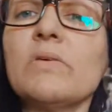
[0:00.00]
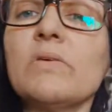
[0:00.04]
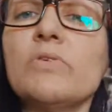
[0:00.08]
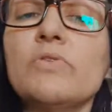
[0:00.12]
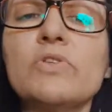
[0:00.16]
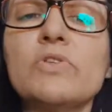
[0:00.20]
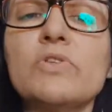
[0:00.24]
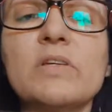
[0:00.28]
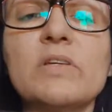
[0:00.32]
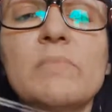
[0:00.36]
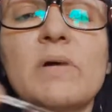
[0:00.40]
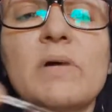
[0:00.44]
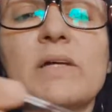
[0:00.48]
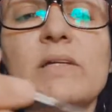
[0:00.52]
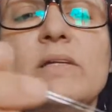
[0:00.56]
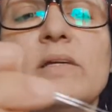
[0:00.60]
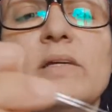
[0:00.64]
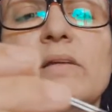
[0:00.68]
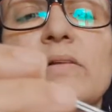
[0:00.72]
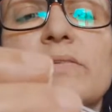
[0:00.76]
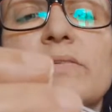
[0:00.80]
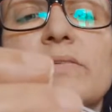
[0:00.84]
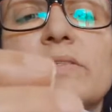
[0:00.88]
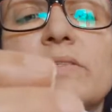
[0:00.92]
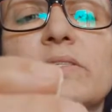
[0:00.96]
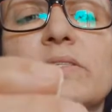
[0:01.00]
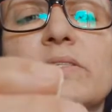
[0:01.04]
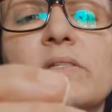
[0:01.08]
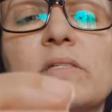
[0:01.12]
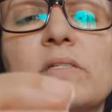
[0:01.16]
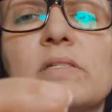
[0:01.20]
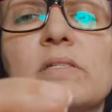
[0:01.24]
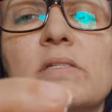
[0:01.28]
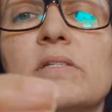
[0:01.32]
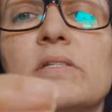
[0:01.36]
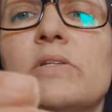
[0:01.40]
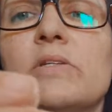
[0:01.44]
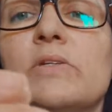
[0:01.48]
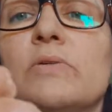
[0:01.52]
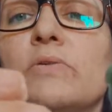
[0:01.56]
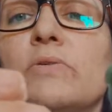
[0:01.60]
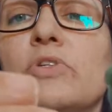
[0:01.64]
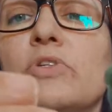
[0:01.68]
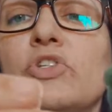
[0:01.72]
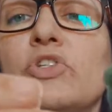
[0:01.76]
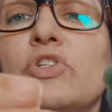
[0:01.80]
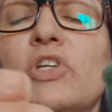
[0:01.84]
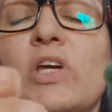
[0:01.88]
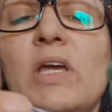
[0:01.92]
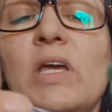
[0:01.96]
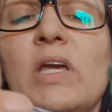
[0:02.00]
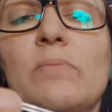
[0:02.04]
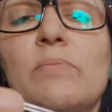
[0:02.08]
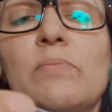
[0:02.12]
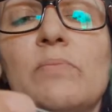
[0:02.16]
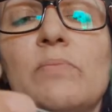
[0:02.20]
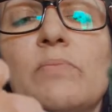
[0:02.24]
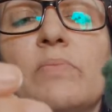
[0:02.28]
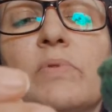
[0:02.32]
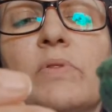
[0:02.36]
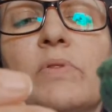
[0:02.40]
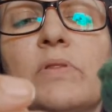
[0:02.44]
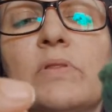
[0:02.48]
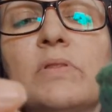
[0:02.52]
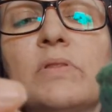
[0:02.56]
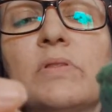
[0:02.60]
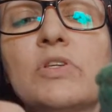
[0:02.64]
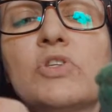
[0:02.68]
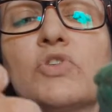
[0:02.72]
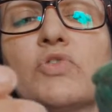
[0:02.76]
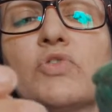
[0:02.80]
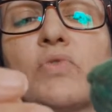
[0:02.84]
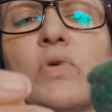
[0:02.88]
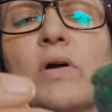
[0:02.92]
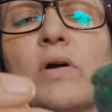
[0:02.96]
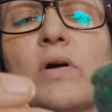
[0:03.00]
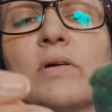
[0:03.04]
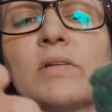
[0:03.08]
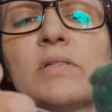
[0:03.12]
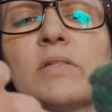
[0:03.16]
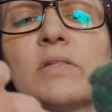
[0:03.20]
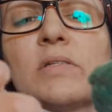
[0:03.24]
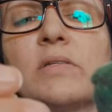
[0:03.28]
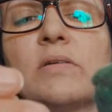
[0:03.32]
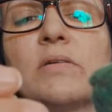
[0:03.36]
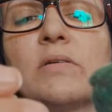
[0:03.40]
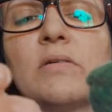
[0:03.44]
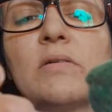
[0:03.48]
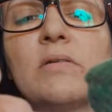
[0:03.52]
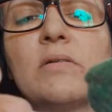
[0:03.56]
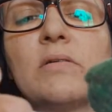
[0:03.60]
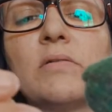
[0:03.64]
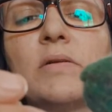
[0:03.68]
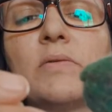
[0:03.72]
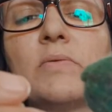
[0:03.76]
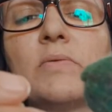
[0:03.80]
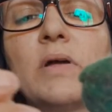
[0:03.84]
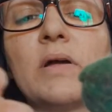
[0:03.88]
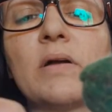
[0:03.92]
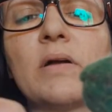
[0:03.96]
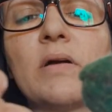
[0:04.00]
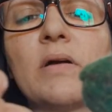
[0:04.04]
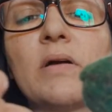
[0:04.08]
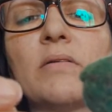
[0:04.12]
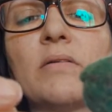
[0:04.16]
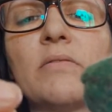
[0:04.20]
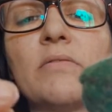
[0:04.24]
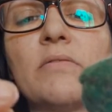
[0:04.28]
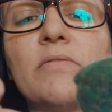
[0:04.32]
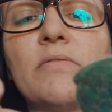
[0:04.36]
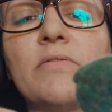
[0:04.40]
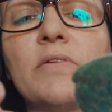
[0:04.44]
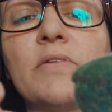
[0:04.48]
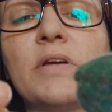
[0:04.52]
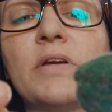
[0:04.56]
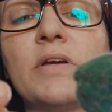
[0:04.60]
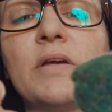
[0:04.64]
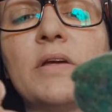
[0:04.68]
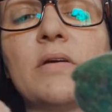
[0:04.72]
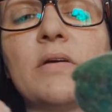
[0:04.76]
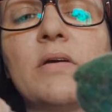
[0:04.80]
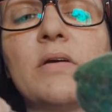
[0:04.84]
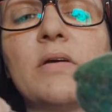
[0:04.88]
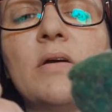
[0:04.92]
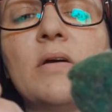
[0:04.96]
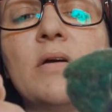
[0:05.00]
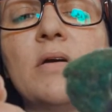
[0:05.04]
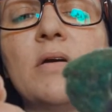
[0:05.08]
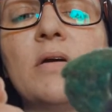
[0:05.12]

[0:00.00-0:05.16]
using my needles to shape the trunk still and that kind of thing.